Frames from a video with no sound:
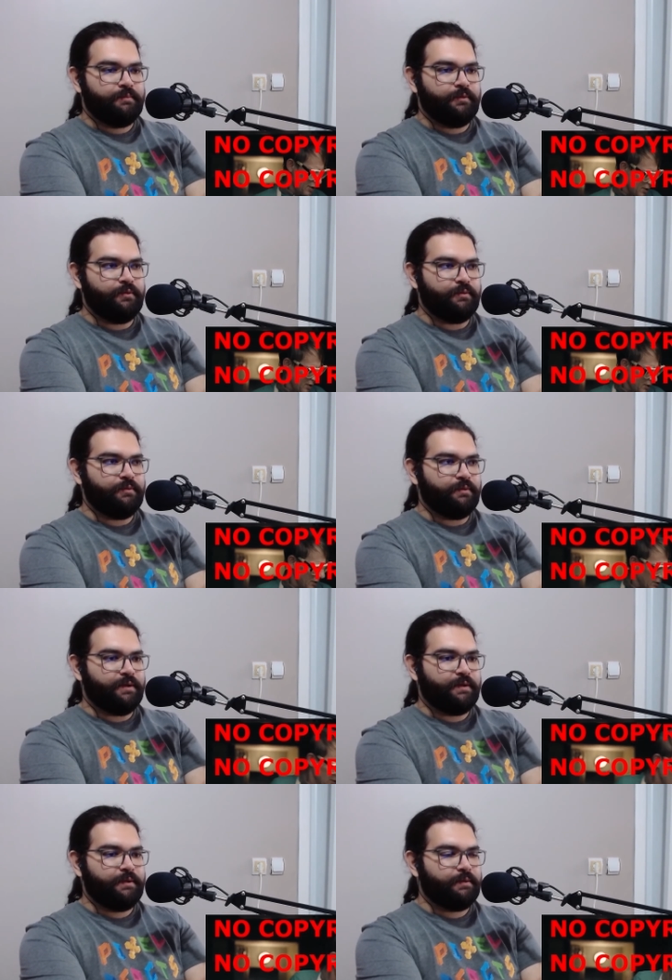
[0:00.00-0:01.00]
U
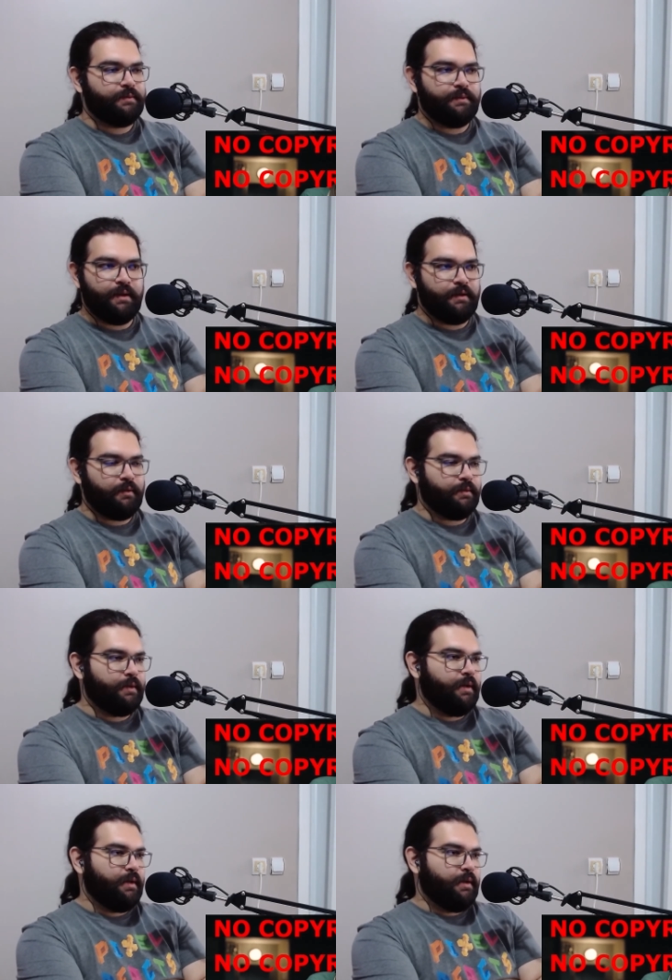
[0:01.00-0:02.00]
Ulrich. Yeah, I know.
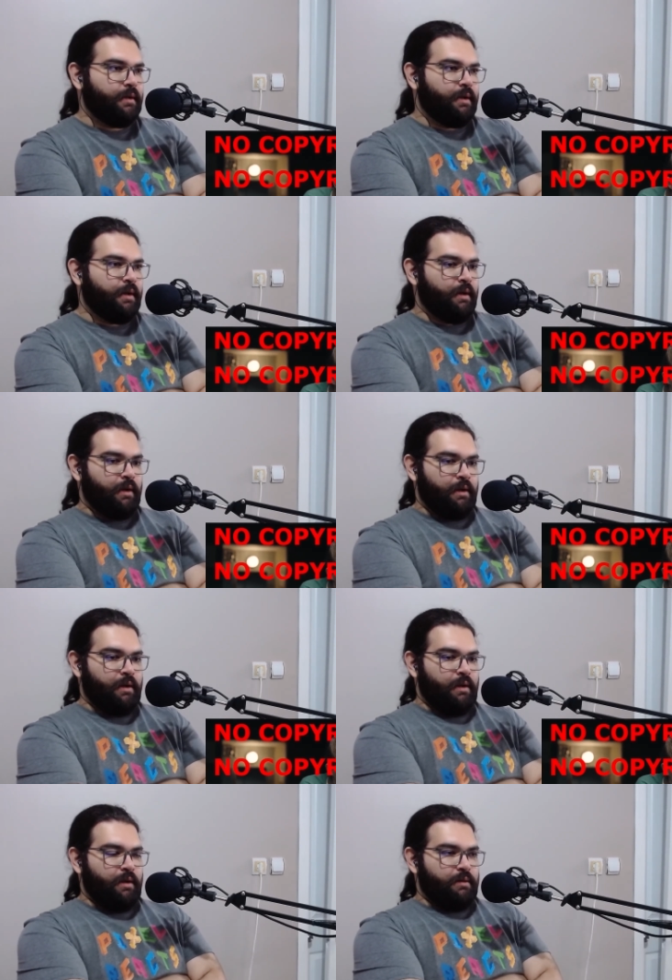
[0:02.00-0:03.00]

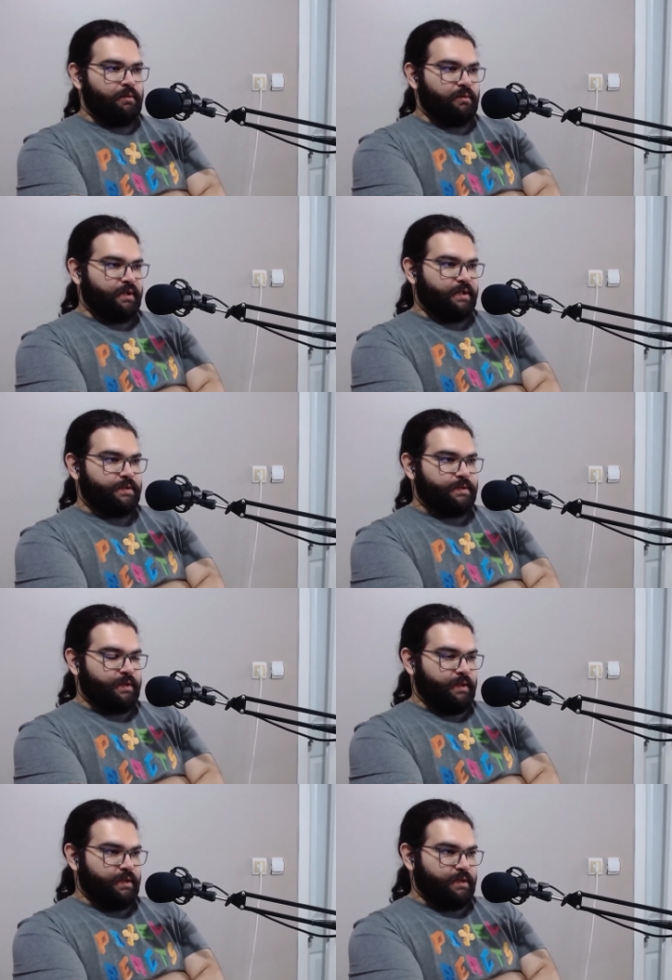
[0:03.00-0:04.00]
Ulrich is
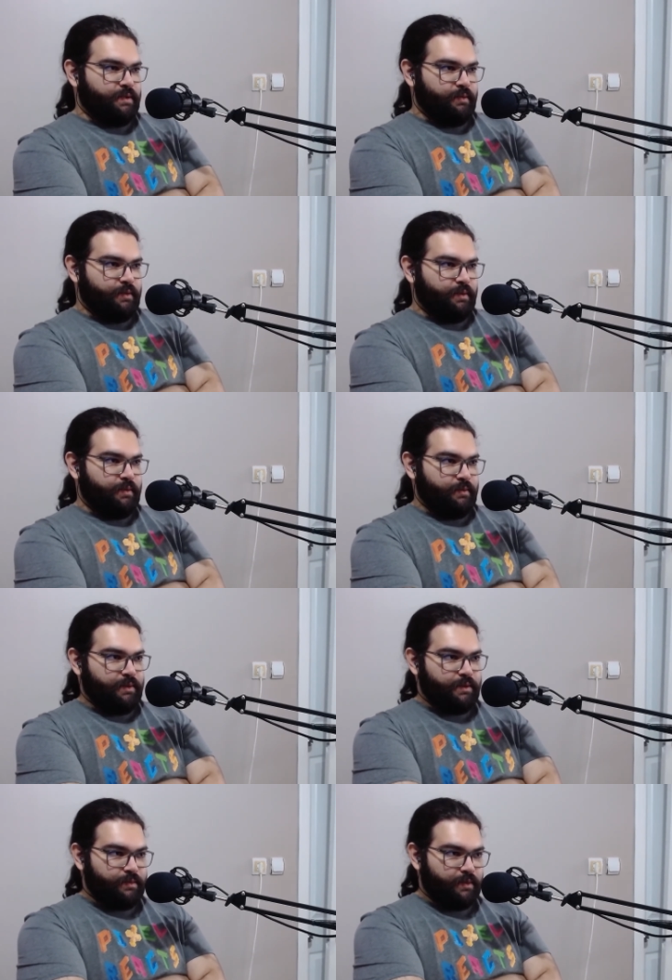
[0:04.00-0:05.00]
innocent on
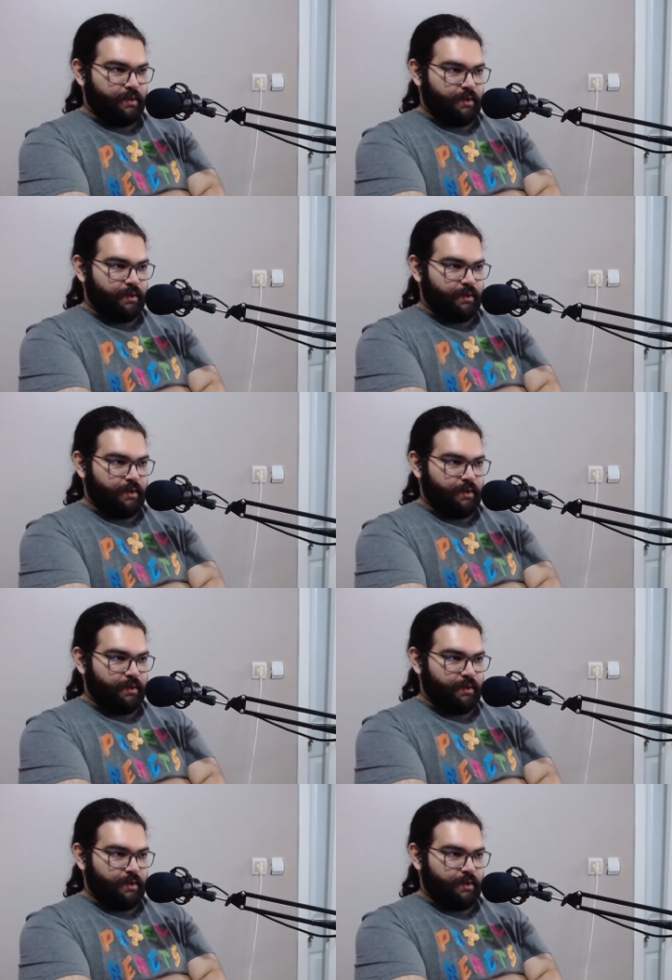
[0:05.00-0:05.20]
this one.